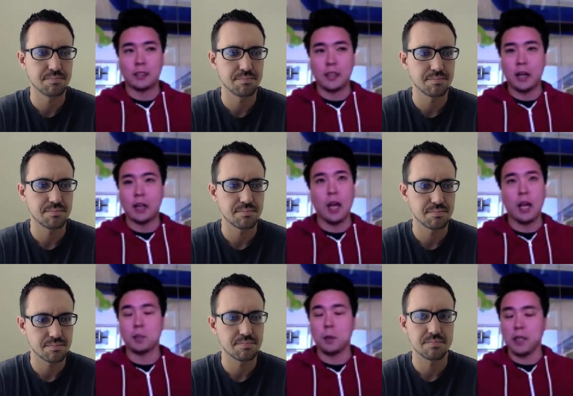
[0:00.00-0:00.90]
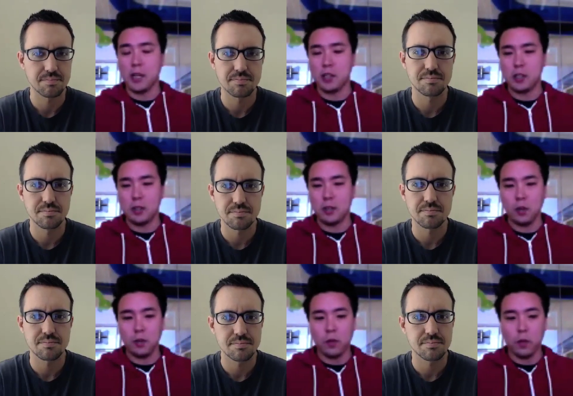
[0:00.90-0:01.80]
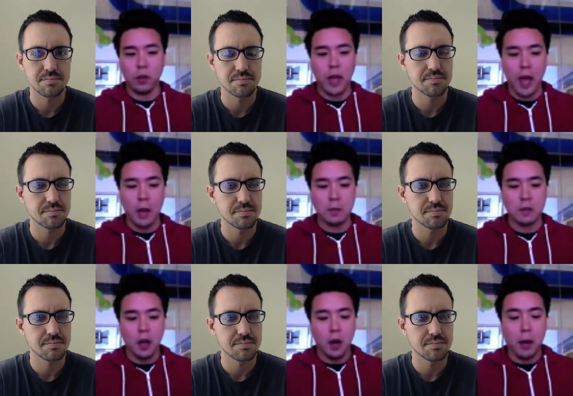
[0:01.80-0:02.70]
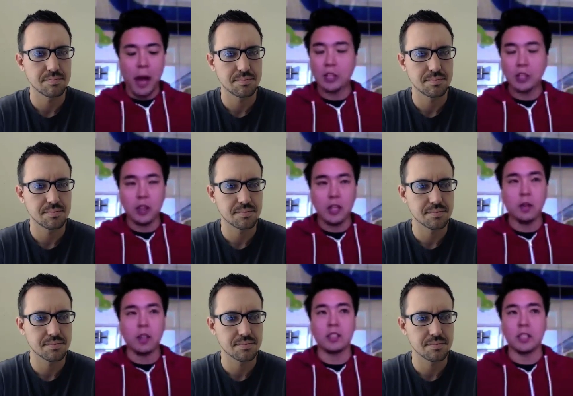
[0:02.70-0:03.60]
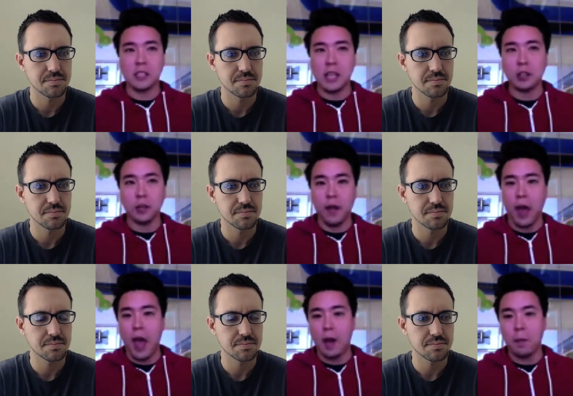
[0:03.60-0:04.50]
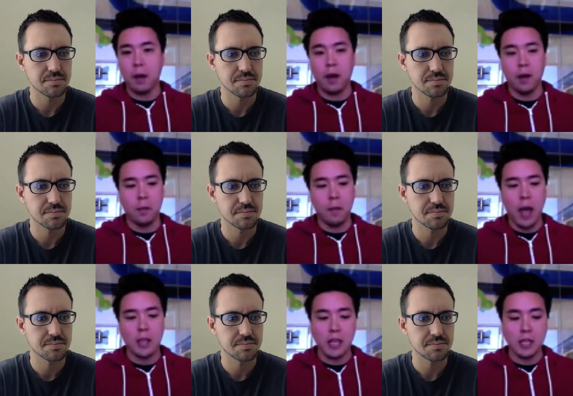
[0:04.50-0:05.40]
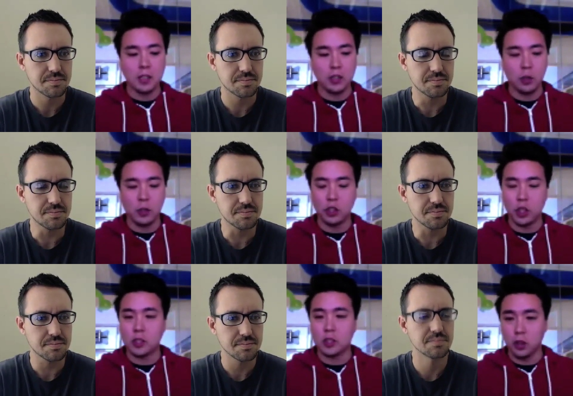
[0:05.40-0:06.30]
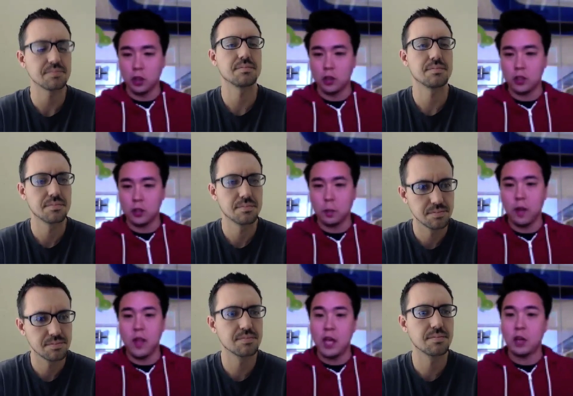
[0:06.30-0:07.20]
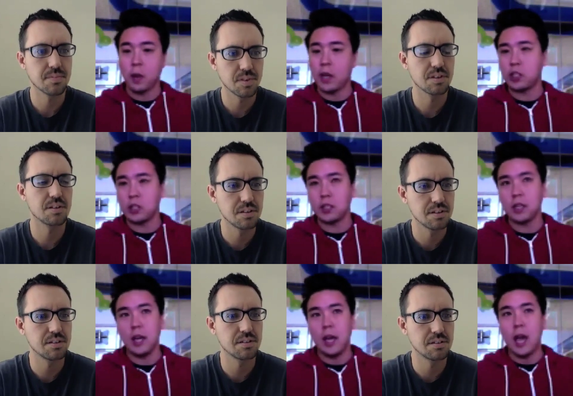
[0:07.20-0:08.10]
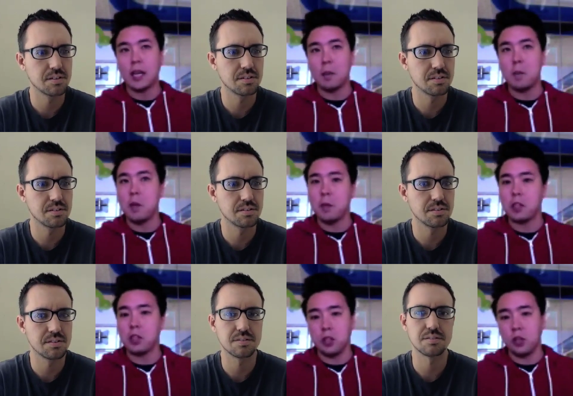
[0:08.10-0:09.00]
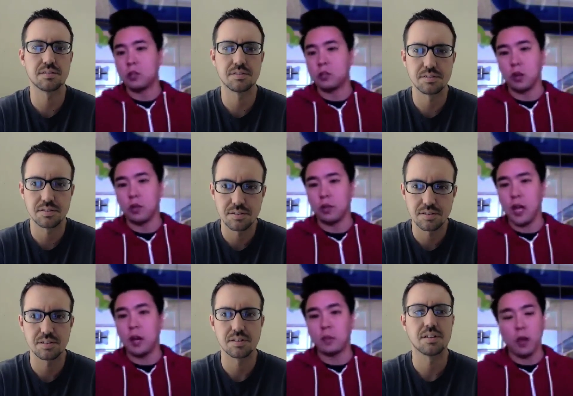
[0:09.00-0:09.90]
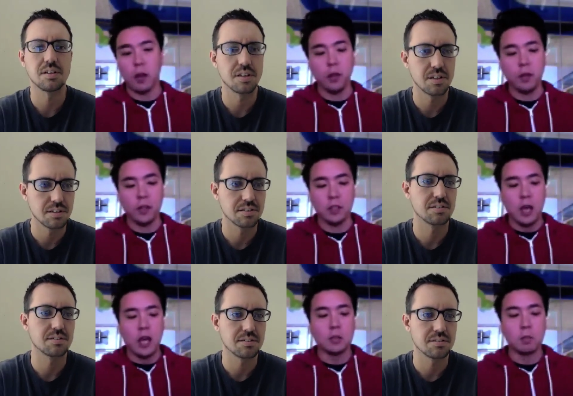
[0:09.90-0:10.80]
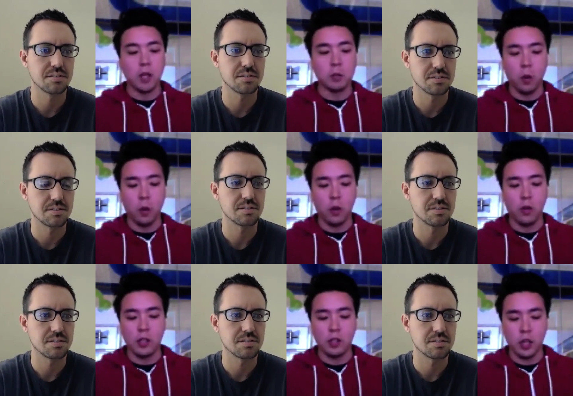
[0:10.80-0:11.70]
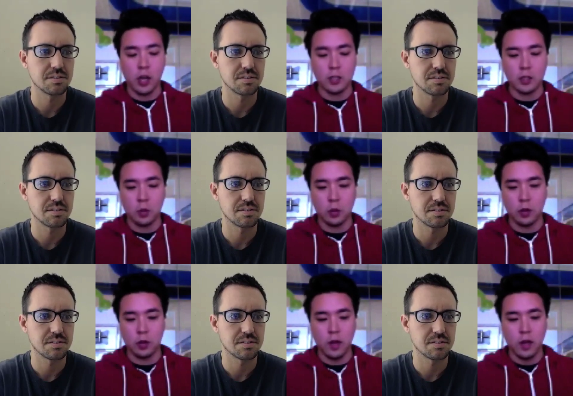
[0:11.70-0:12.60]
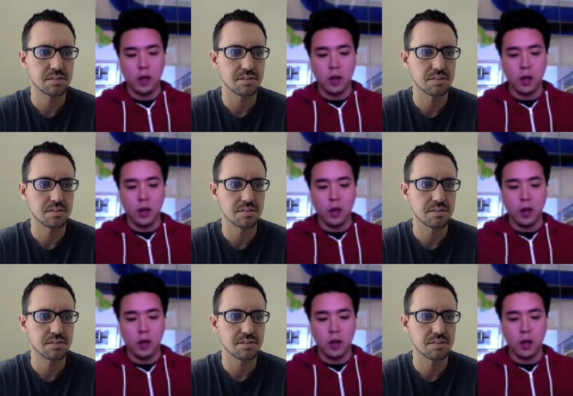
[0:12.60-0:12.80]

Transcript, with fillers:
Speaker 1: aesthetic expectations for the apps. But I actually think the success of an app um, has less to do with just the looks, but the iteration and the commitment to users over time. So I believe it's it's much more than just sort of